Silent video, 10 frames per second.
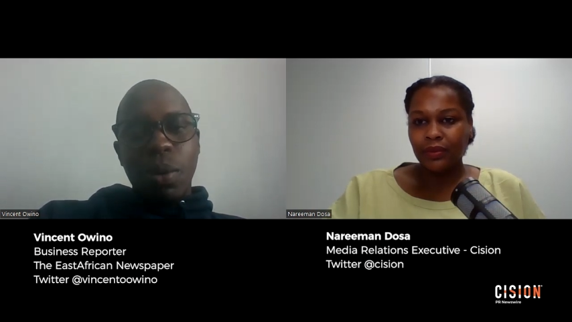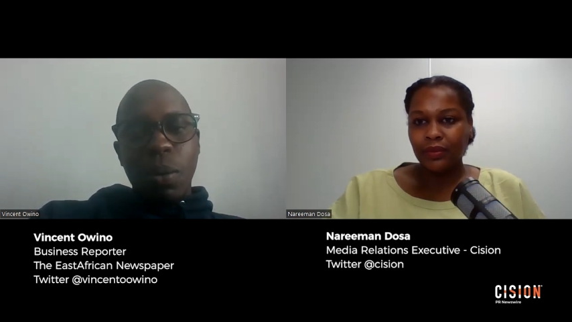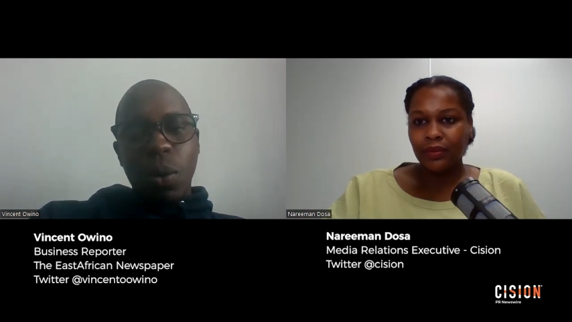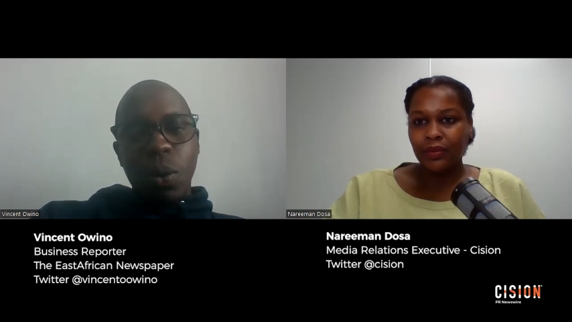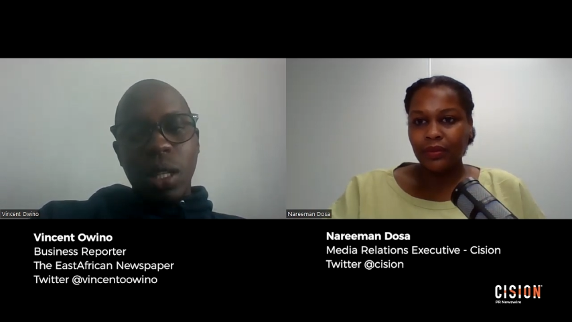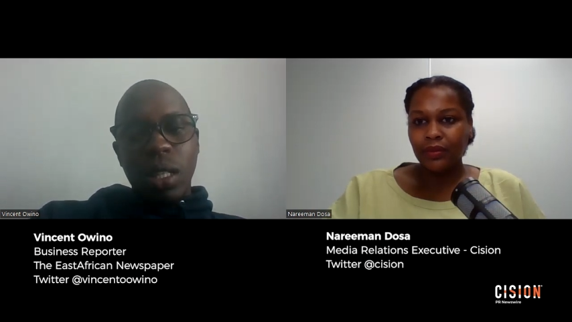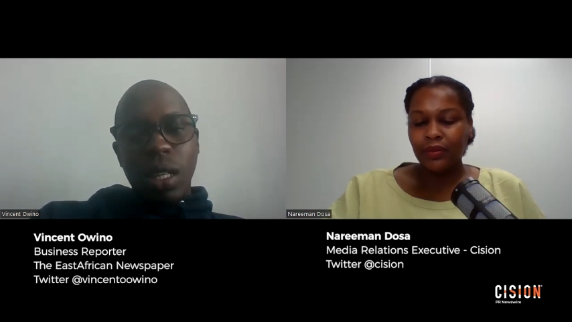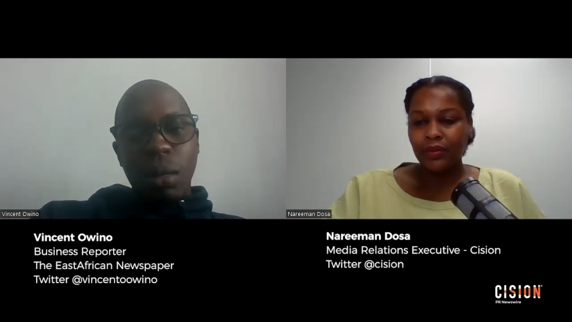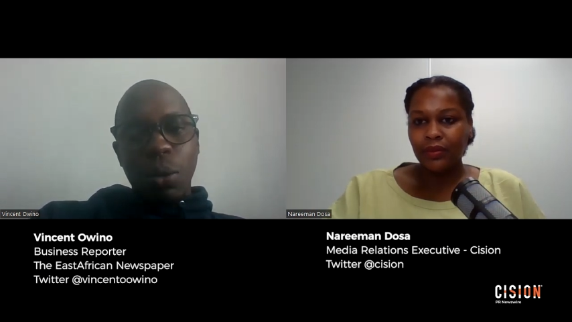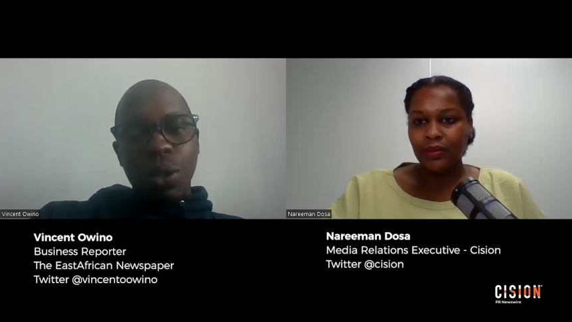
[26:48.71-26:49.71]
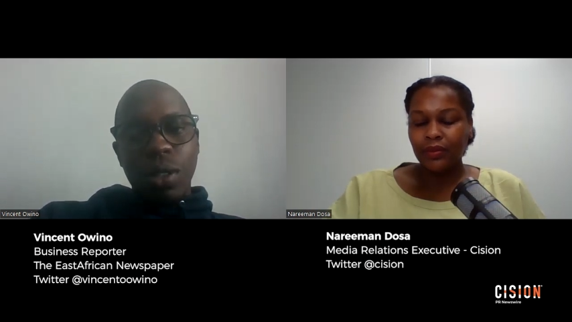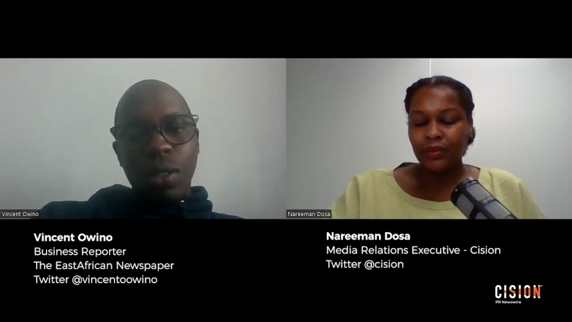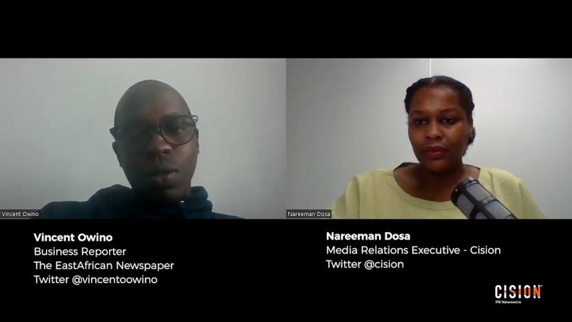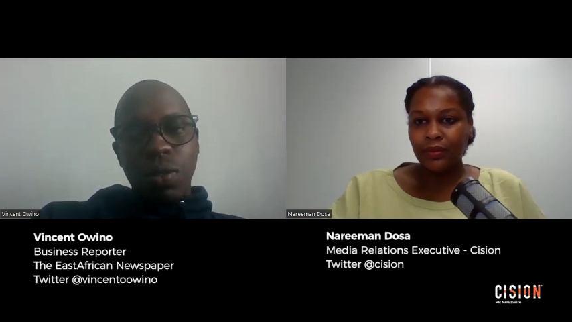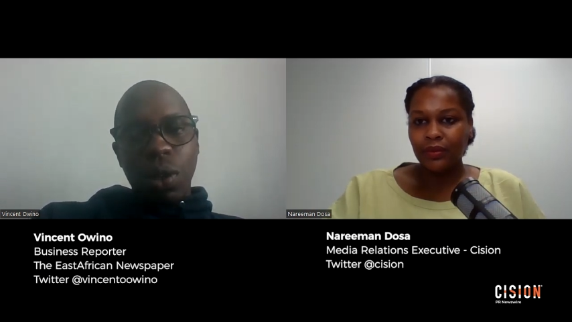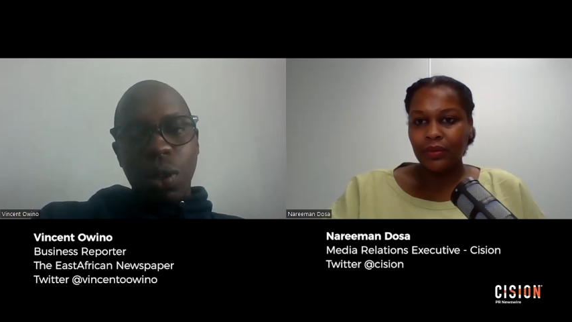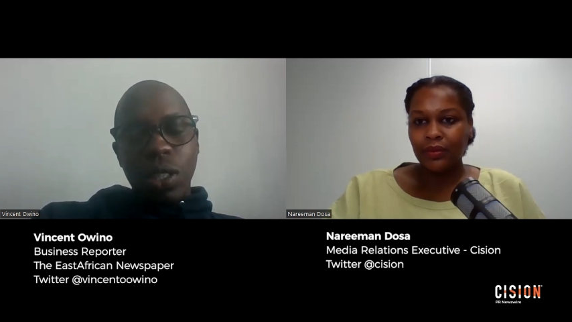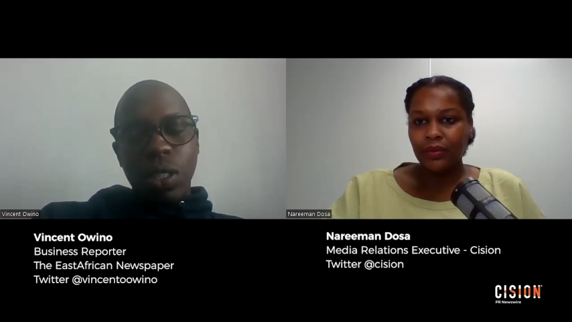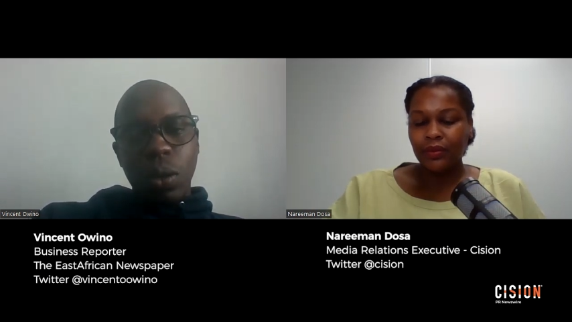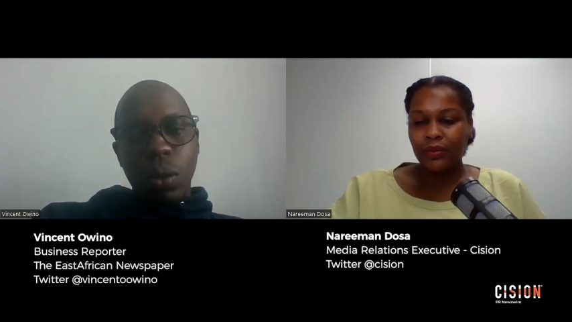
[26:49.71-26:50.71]
Speaker 1: people with uh, most
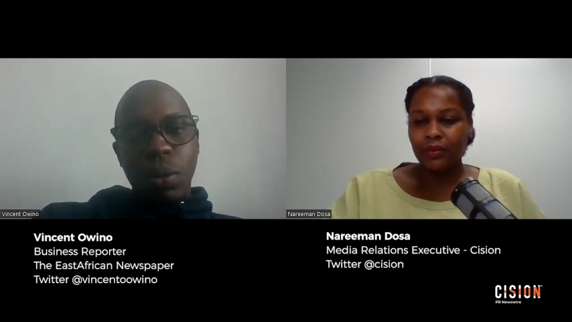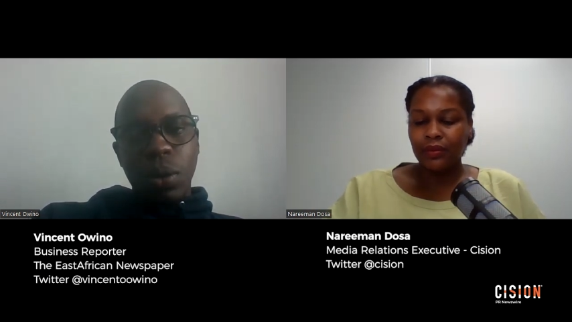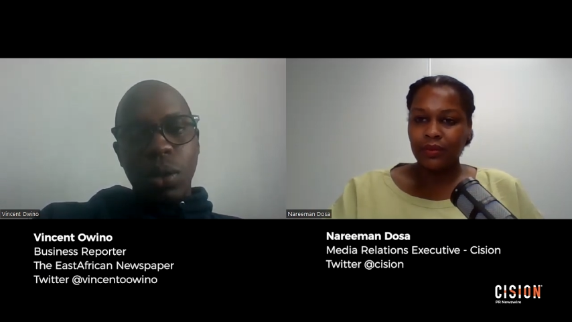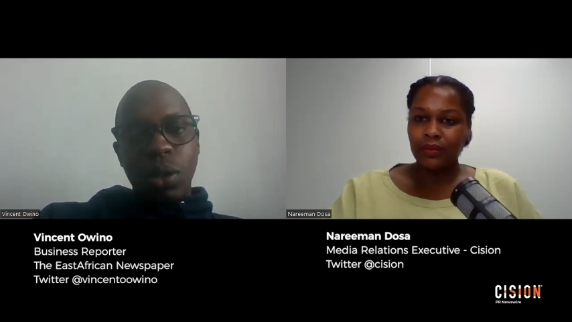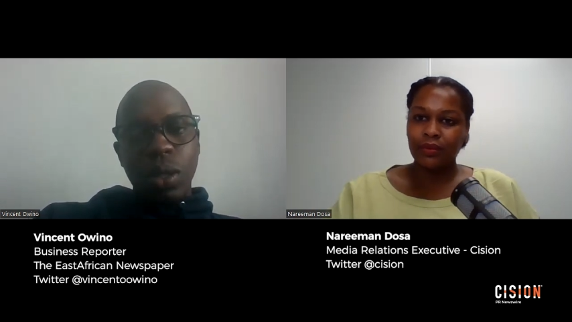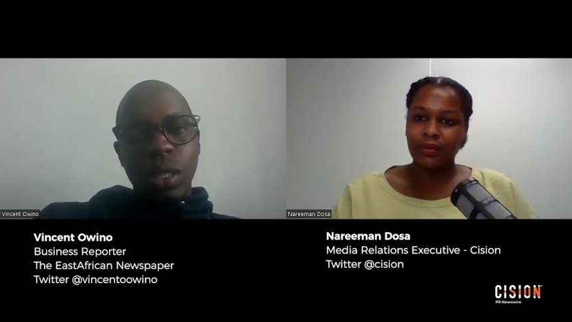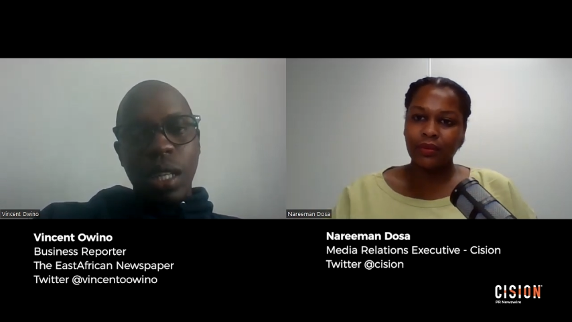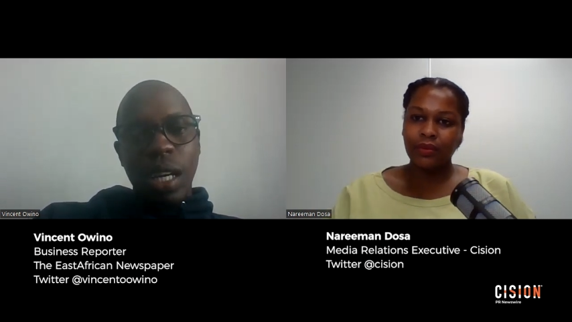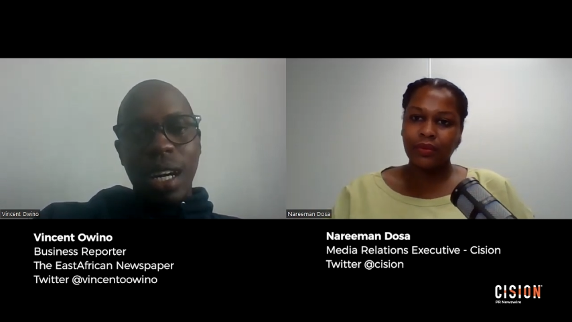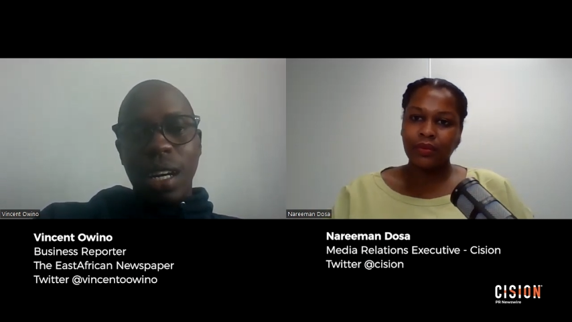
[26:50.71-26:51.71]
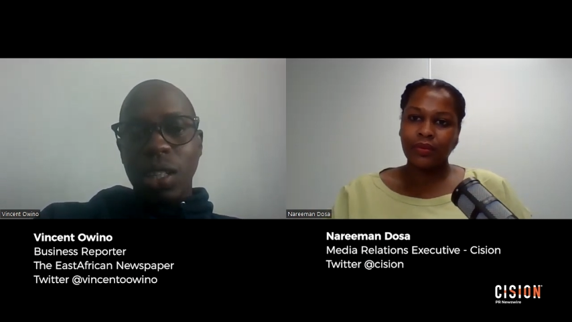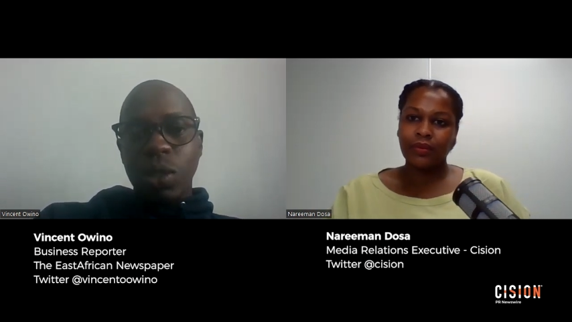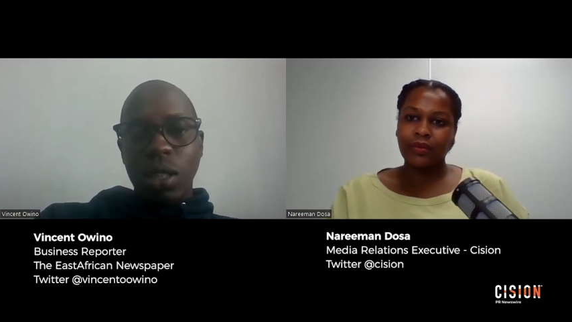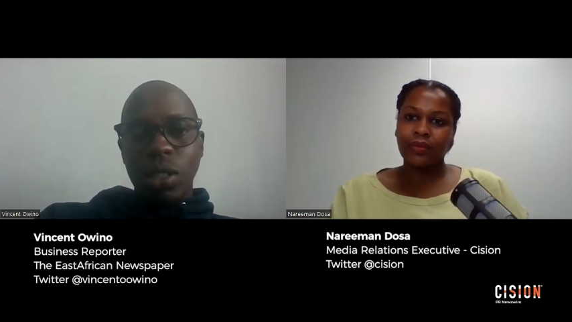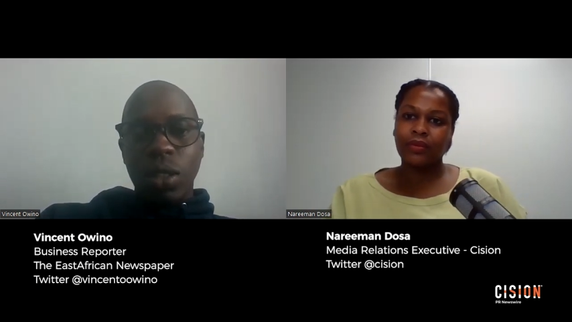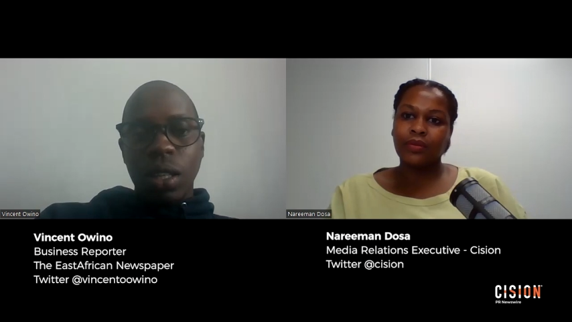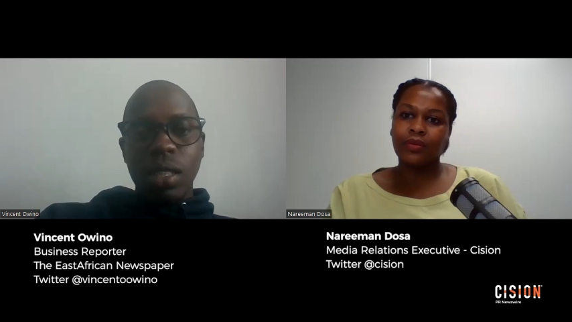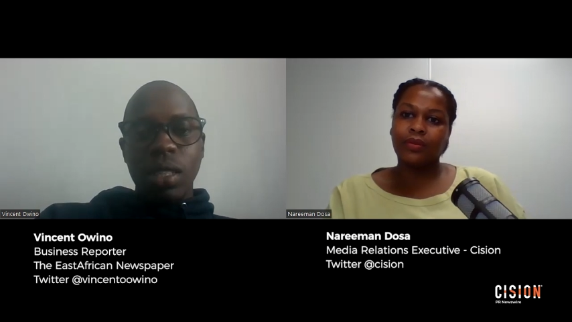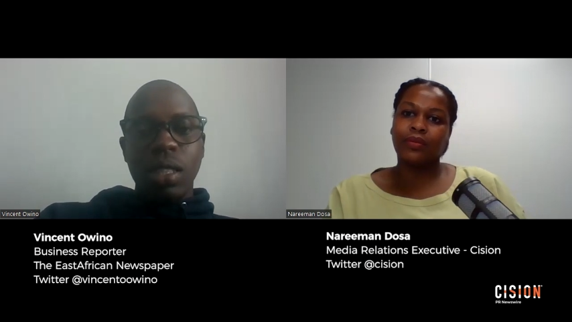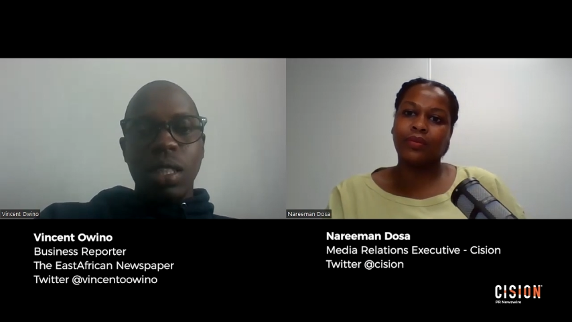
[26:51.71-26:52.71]
followership on Twitter are actually
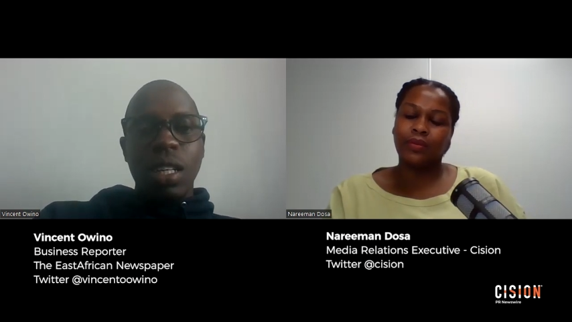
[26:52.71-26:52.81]
journalists.